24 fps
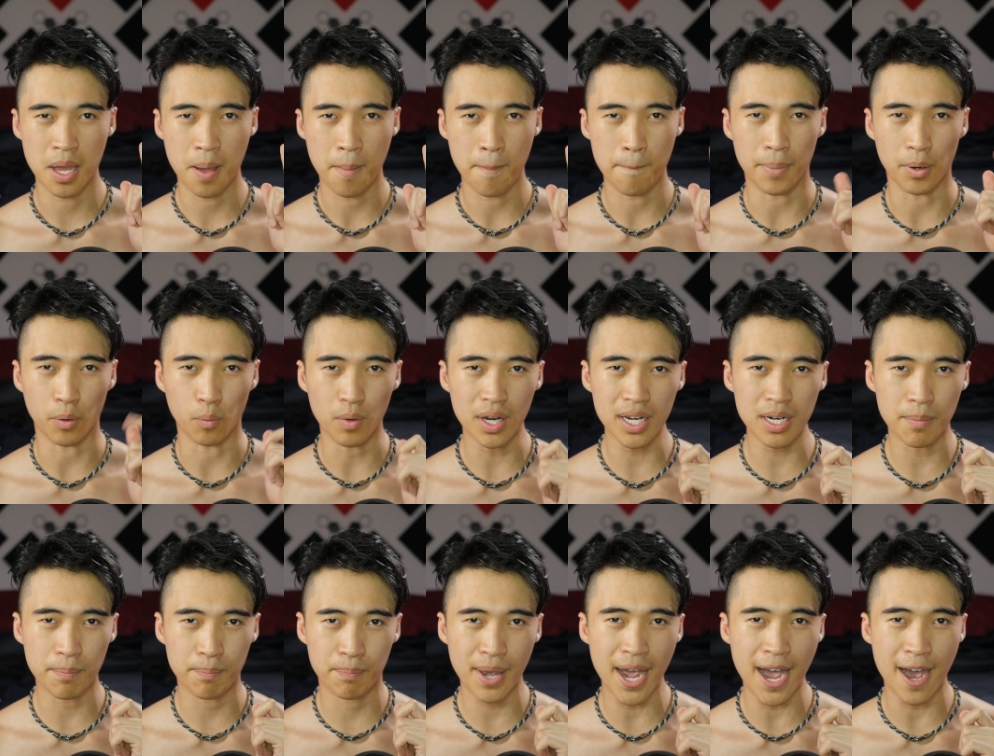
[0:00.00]
But what
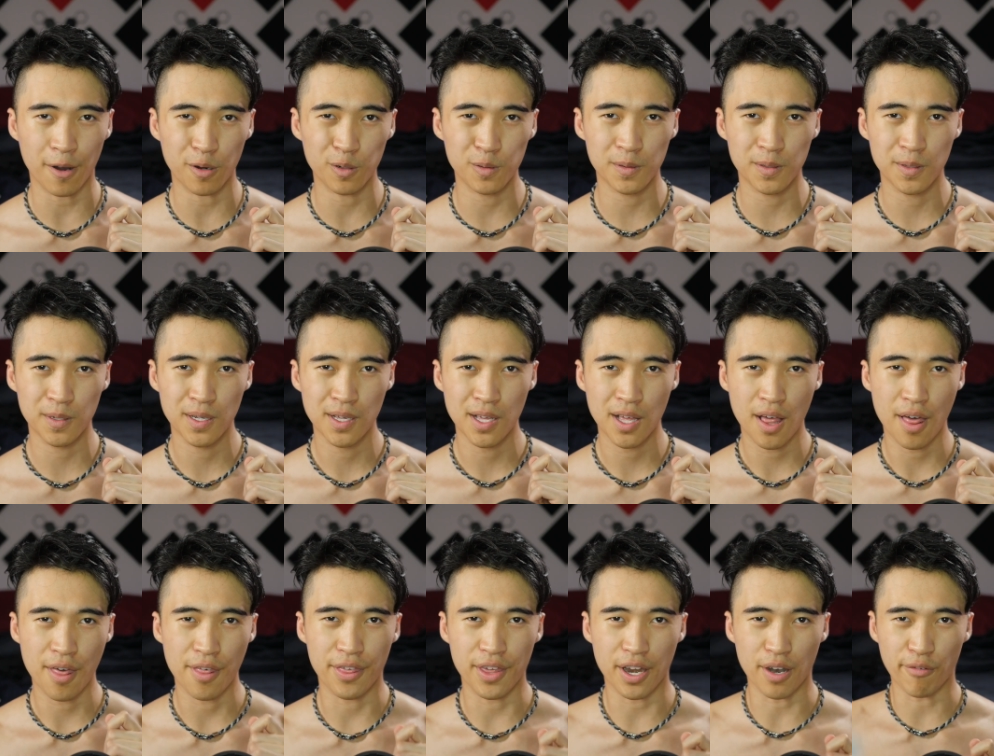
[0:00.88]
about
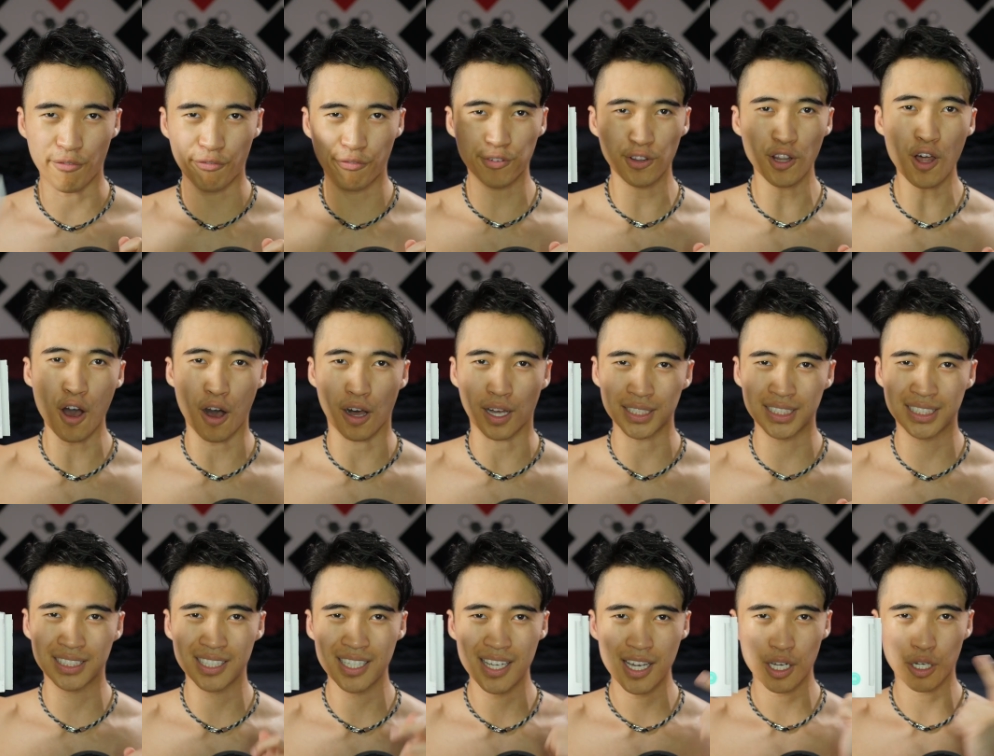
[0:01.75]
their
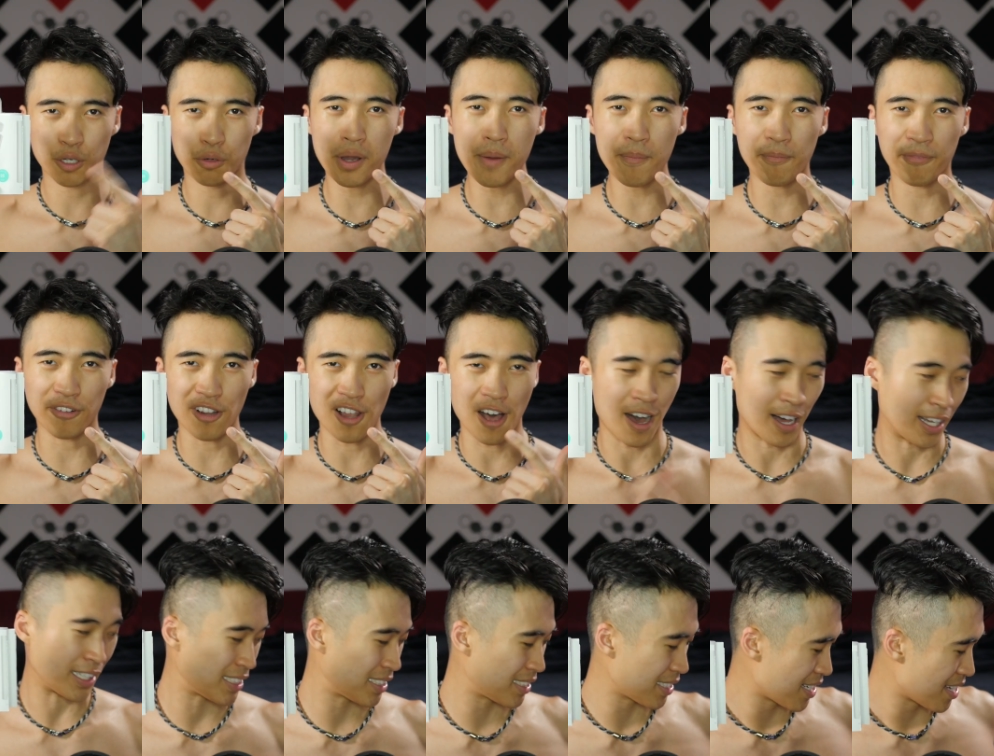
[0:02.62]
floss, Quip
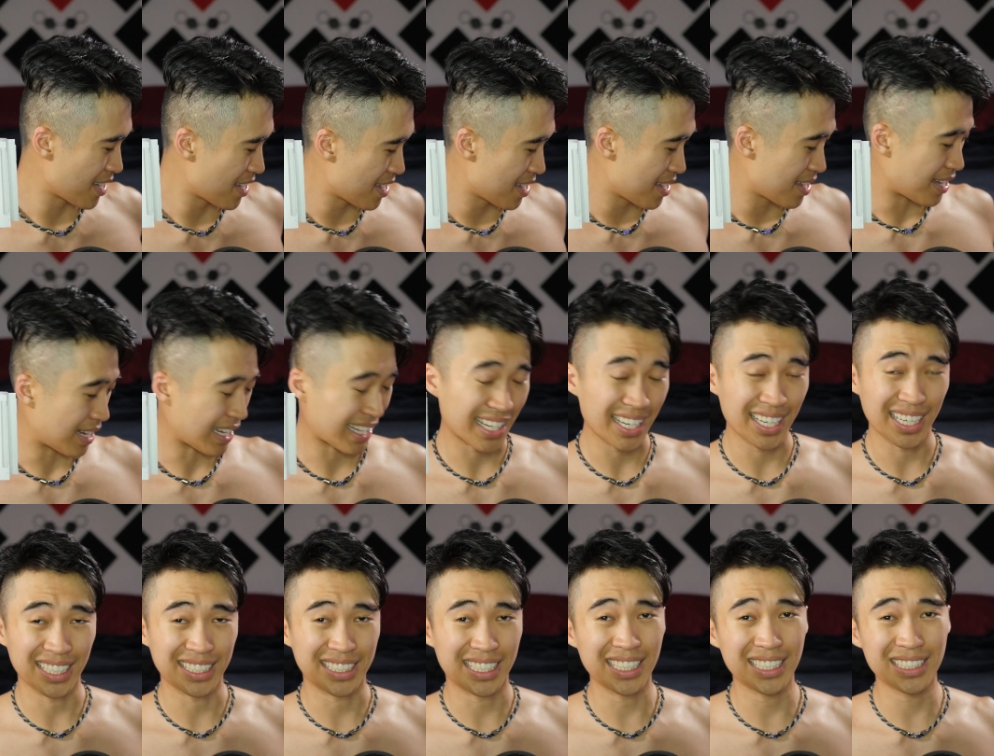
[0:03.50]
Floss? I kind
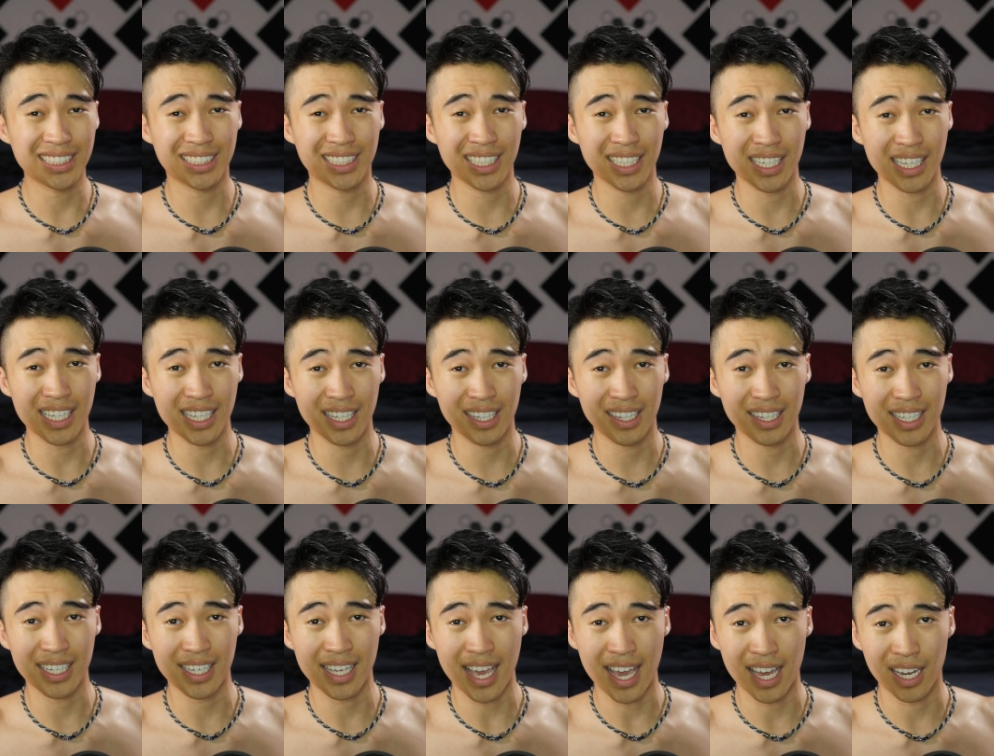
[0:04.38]
of teased it in
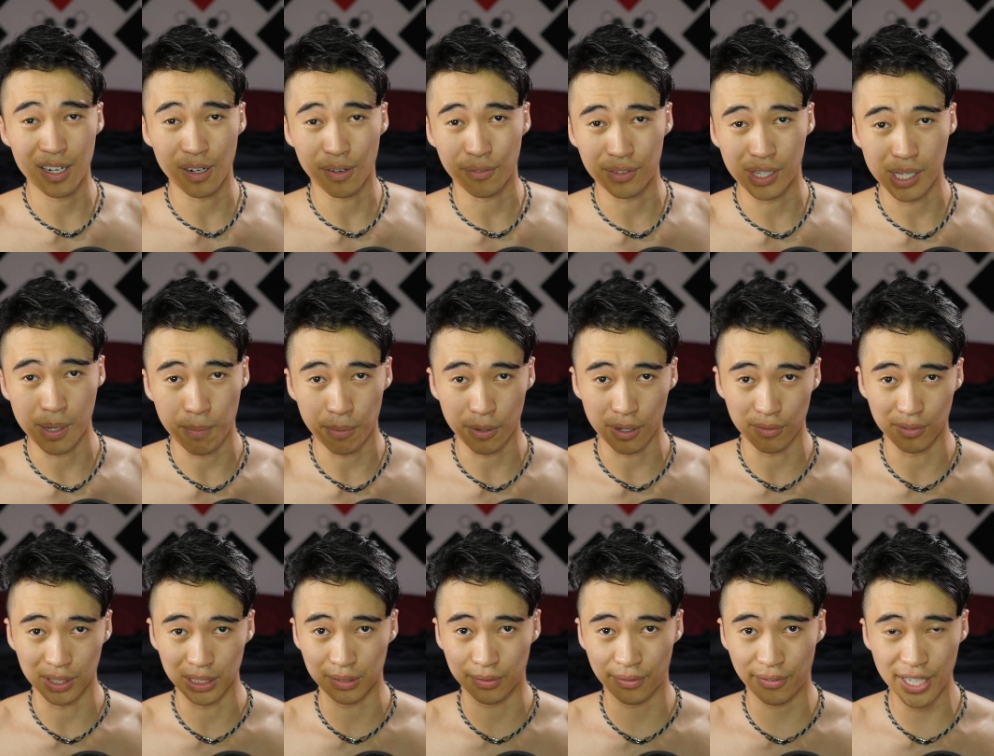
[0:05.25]
the end of the
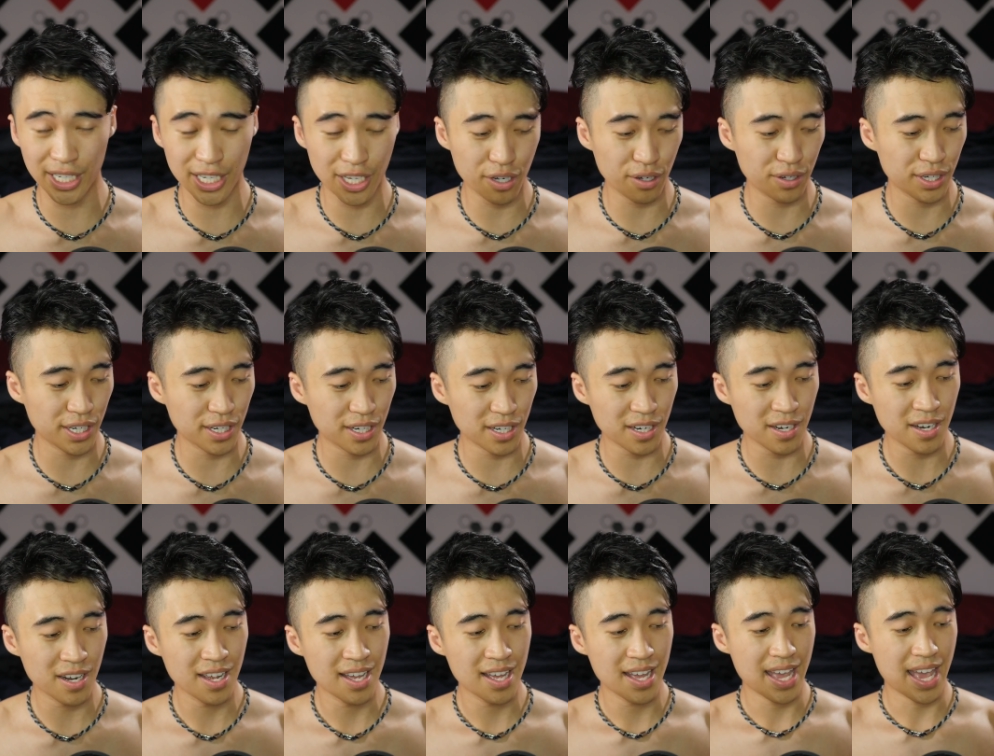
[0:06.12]
previous video here,
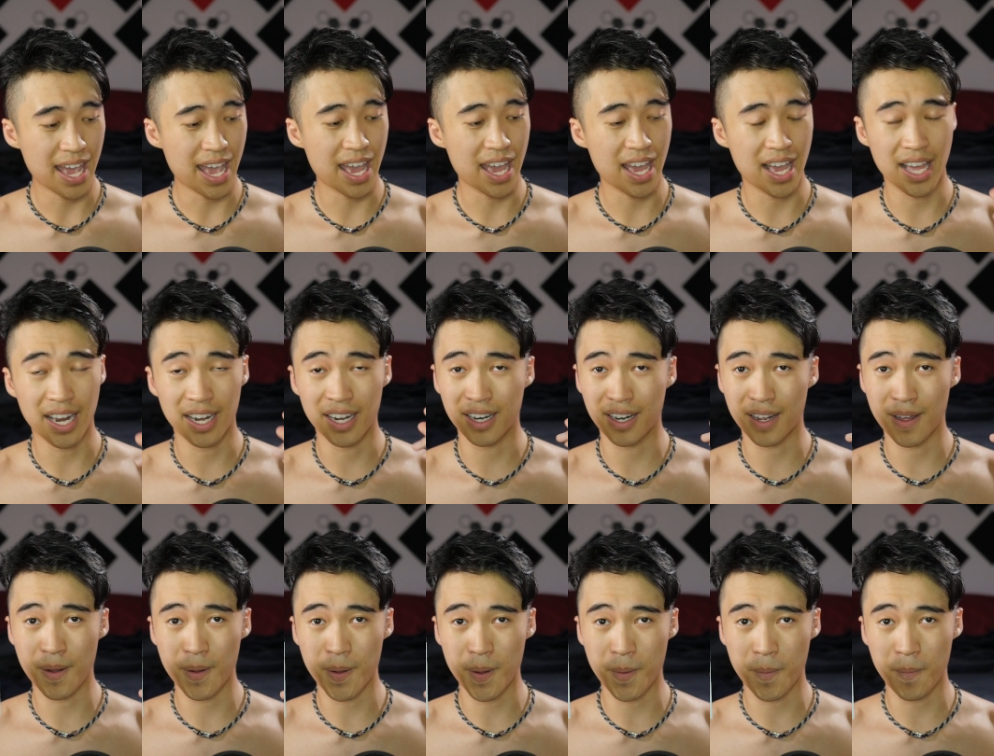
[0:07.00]
and
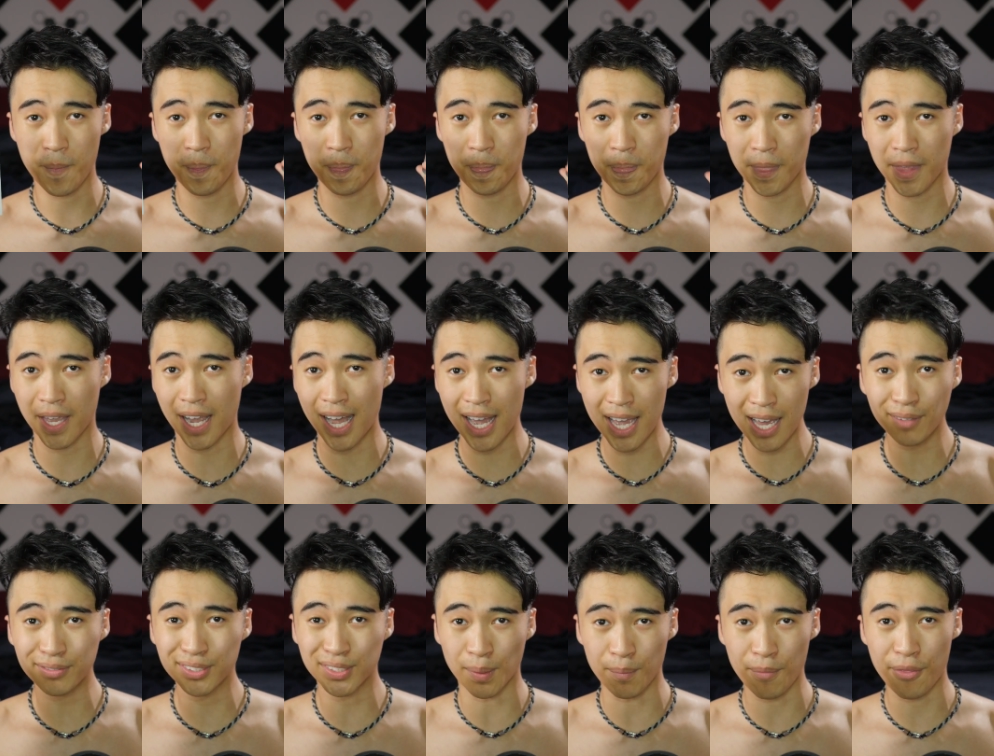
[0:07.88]
I
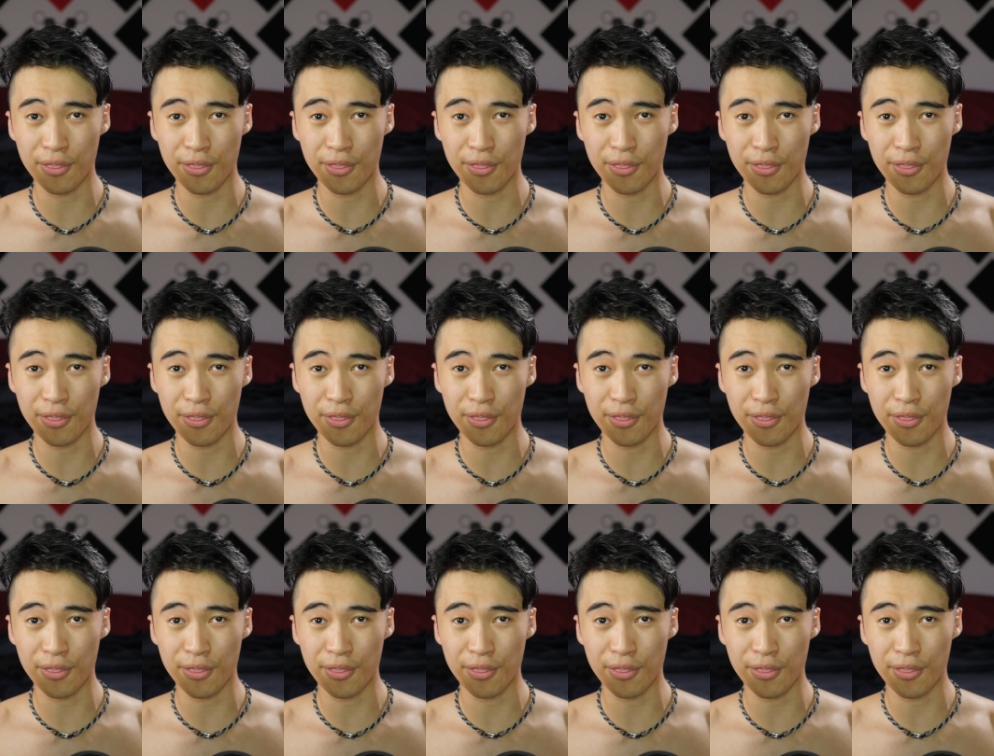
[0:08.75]
have some